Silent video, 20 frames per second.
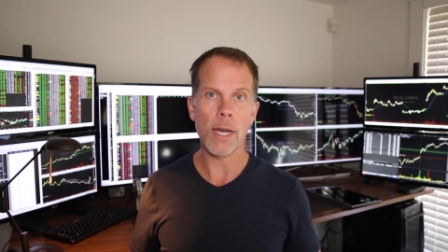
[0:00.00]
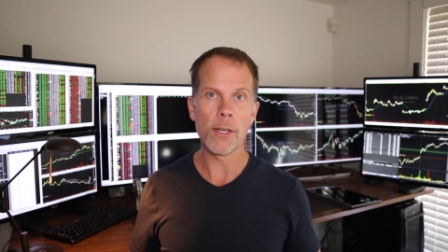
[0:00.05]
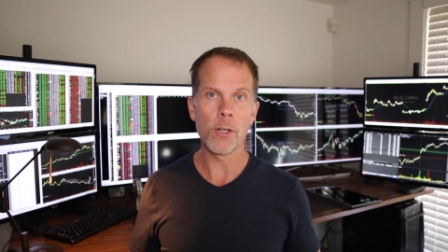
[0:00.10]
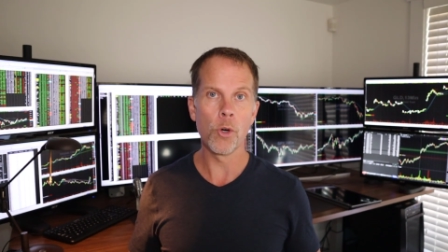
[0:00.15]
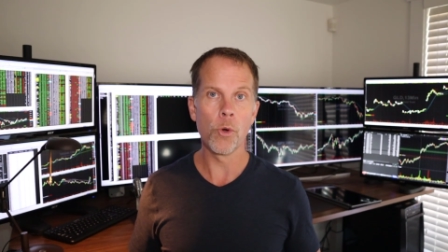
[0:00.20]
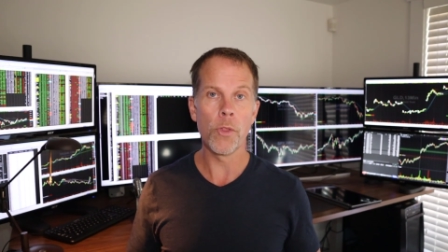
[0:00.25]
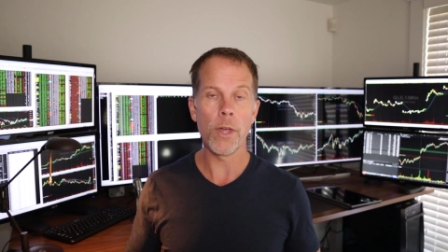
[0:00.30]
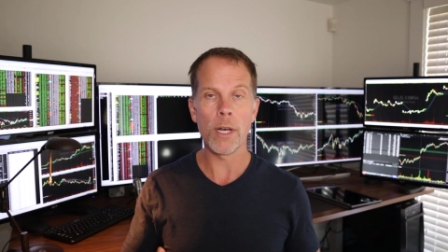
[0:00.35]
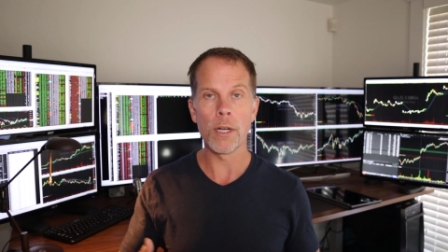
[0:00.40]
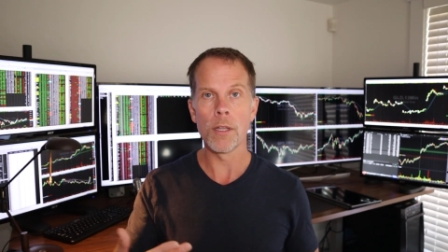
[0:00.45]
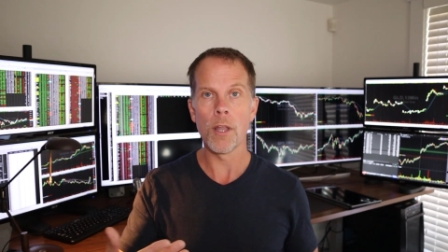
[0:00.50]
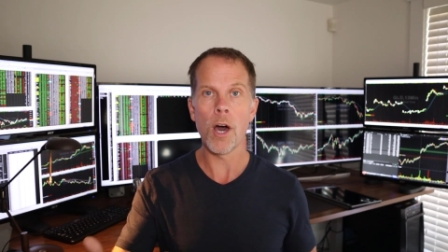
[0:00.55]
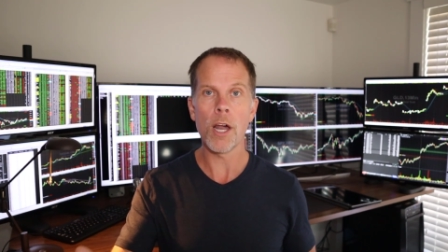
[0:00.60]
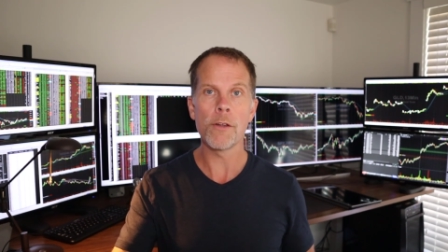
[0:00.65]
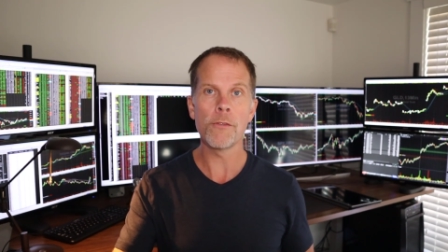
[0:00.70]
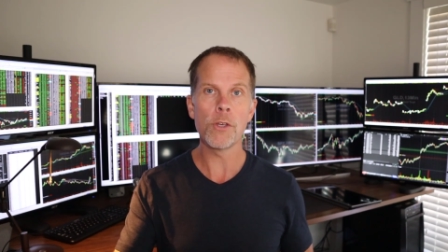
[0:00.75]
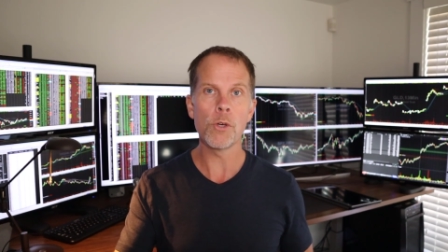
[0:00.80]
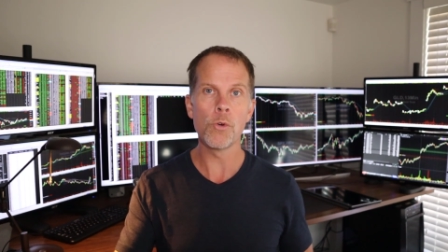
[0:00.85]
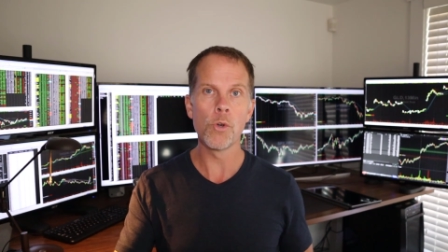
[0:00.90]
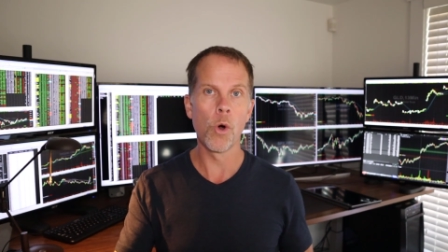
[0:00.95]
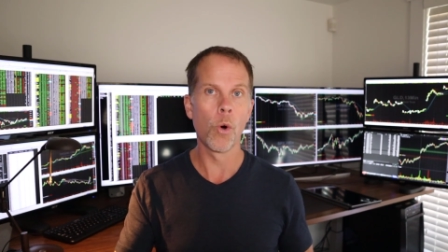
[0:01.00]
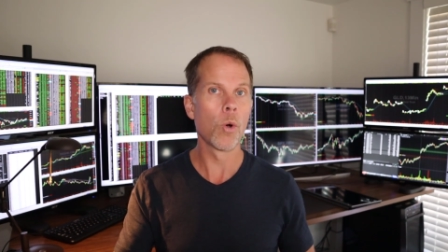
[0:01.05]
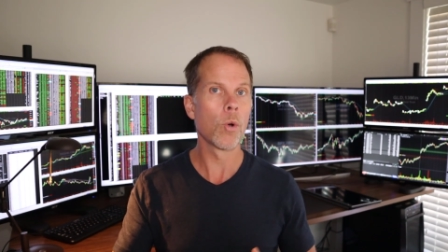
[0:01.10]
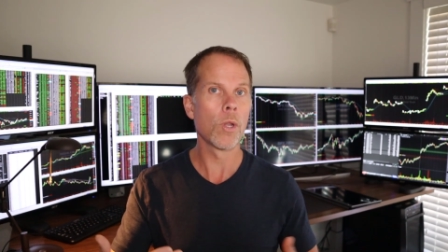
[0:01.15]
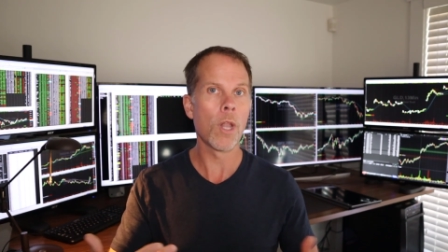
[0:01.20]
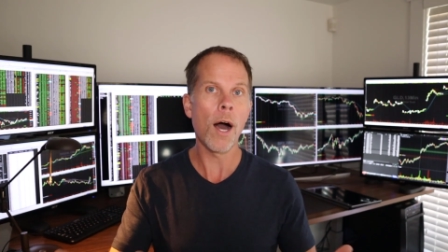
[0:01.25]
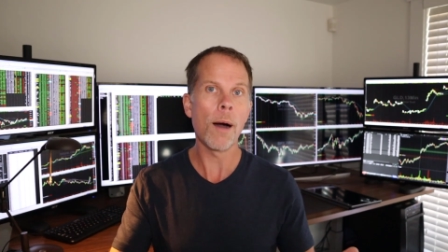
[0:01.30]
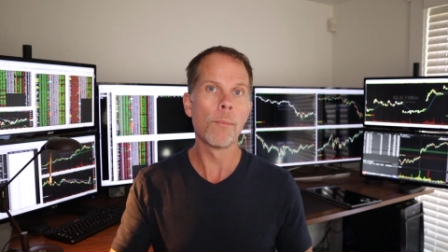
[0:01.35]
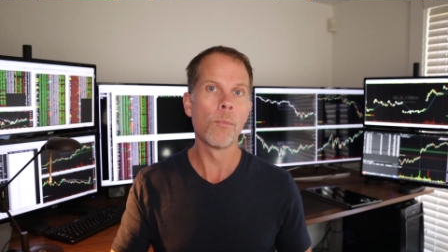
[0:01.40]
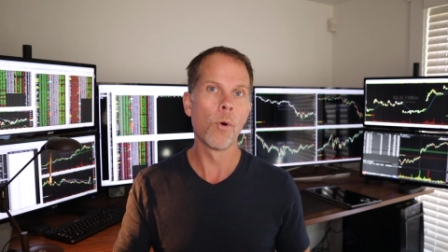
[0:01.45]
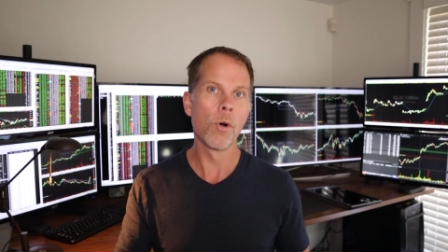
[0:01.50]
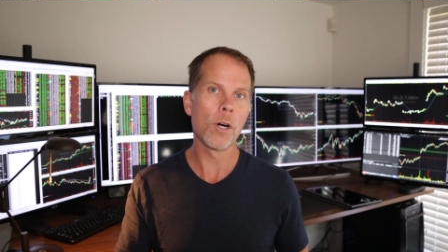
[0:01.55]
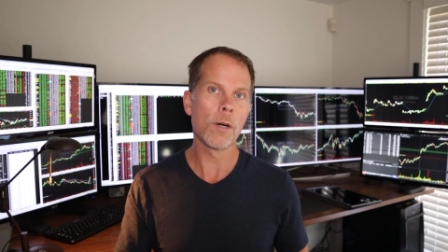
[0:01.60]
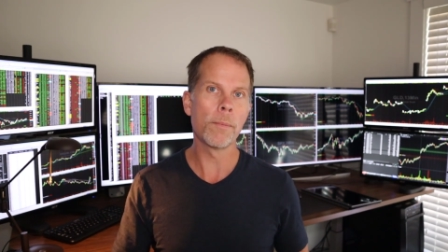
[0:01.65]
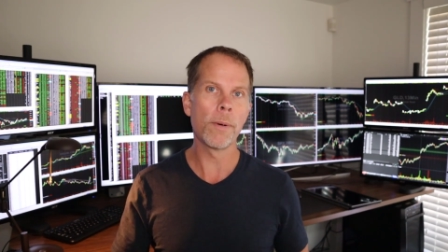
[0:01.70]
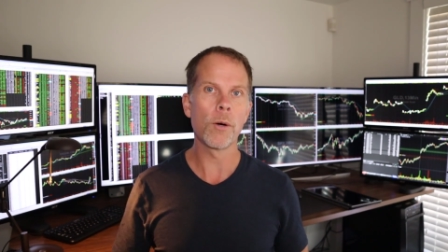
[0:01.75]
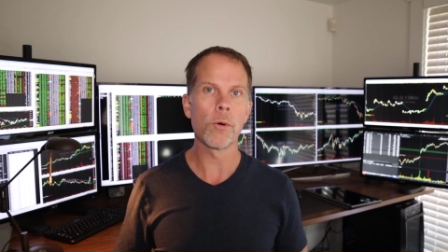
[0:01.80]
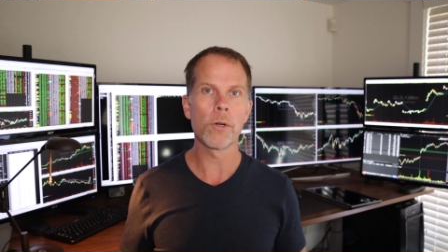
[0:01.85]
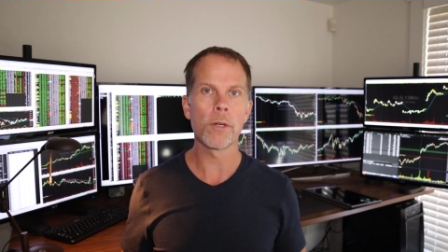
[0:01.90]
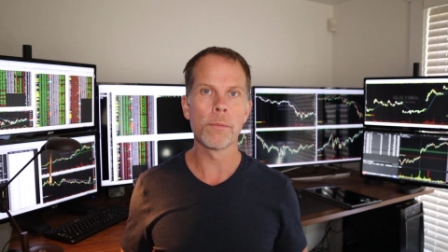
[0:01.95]
I know that a lot of you know a lot more
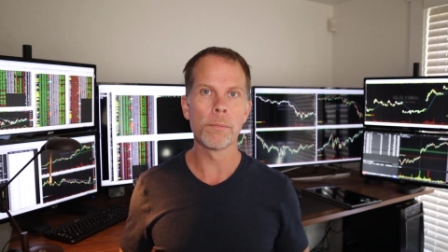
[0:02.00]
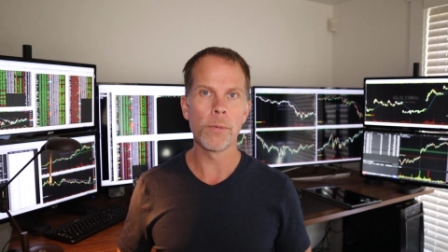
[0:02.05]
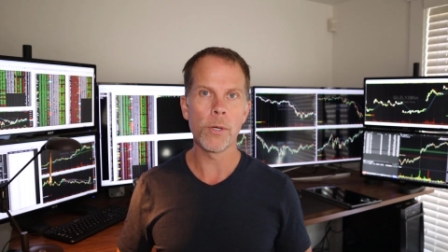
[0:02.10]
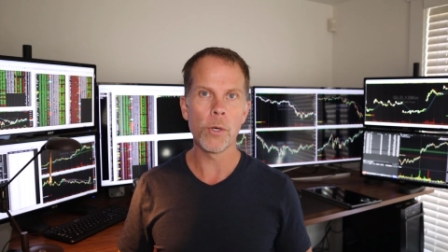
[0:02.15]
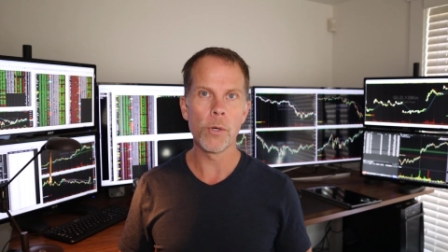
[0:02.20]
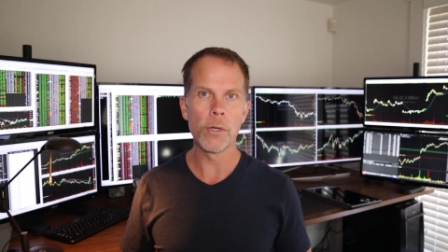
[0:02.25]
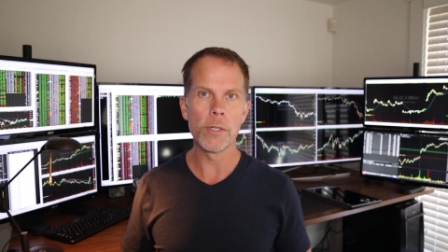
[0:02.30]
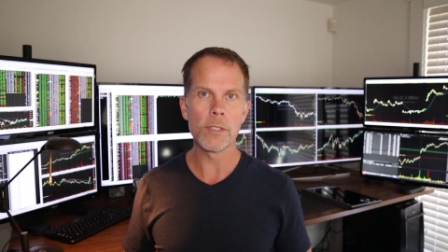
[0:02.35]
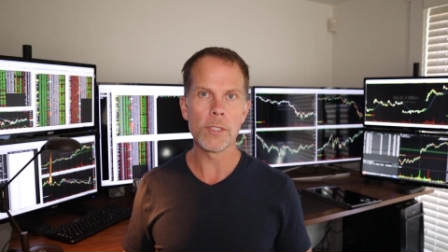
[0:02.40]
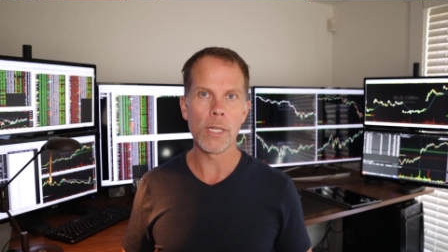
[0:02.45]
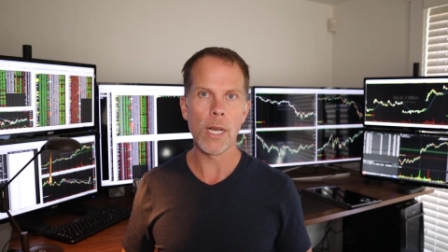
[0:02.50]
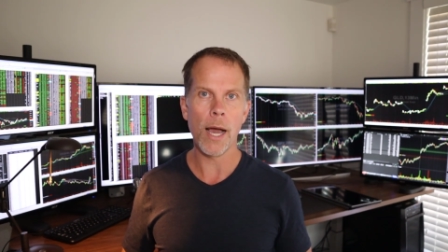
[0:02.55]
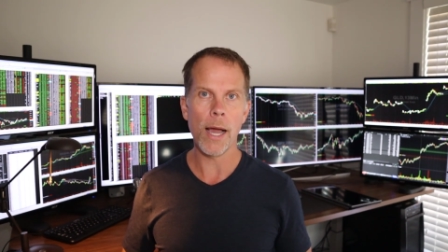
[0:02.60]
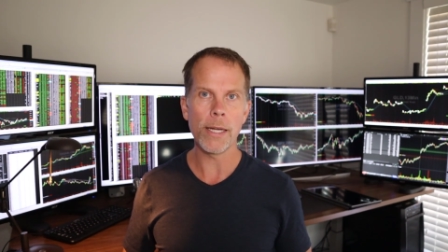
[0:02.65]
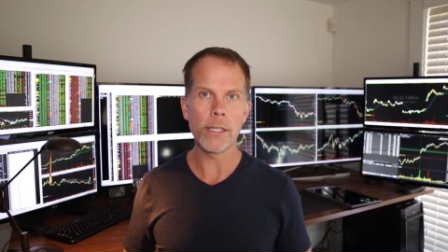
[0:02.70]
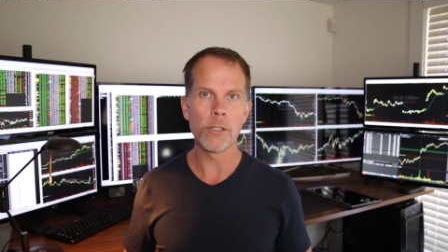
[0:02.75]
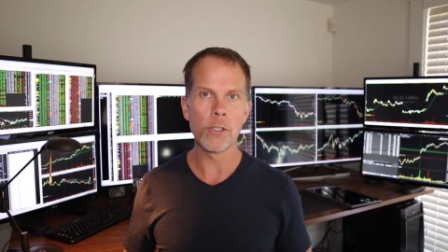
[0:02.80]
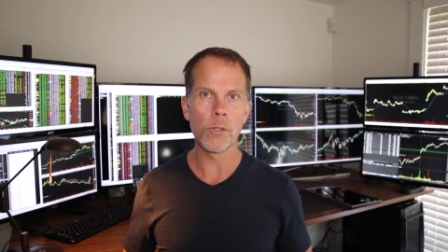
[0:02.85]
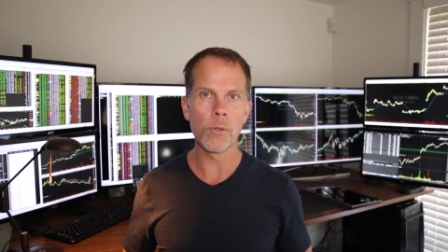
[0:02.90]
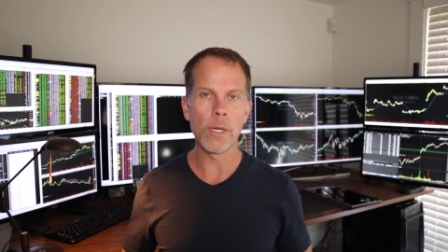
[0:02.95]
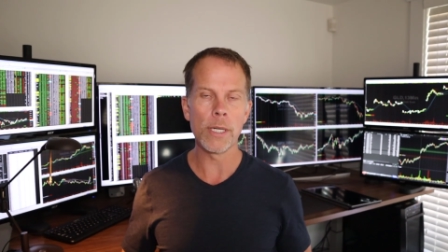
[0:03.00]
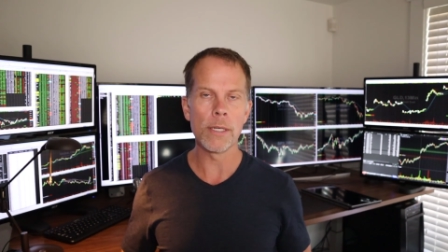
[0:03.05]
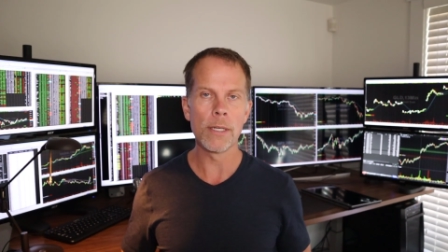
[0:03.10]
about computers than I do.